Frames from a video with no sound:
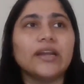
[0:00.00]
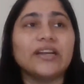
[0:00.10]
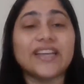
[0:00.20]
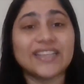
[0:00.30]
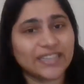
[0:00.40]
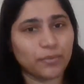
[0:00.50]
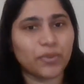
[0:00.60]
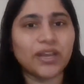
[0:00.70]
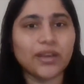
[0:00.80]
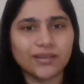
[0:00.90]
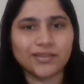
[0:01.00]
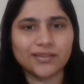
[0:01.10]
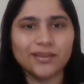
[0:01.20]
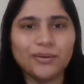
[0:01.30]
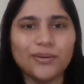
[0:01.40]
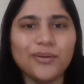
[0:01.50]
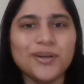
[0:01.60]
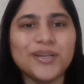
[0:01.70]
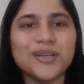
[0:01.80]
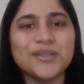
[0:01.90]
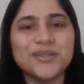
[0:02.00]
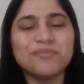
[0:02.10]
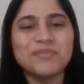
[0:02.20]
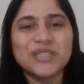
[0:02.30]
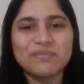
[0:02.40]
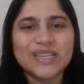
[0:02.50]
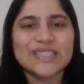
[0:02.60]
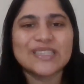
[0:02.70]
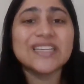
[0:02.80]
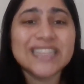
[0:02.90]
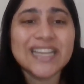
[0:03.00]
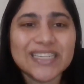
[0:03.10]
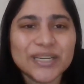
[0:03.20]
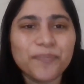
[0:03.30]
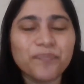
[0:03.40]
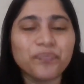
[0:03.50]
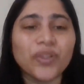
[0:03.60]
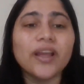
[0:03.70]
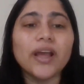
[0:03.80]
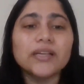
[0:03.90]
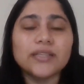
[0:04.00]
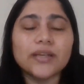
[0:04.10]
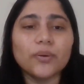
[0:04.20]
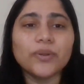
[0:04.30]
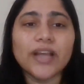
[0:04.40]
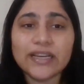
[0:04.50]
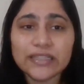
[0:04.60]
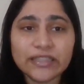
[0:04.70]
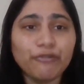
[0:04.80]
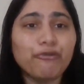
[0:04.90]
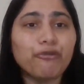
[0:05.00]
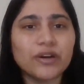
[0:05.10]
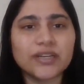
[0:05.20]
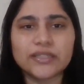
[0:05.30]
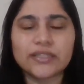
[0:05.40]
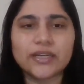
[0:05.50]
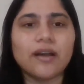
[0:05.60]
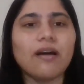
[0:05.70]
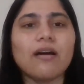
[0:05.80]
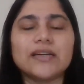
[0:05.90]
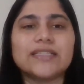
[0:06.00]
text time headaches, you know, due to a misplaced receipt. So that is the first hard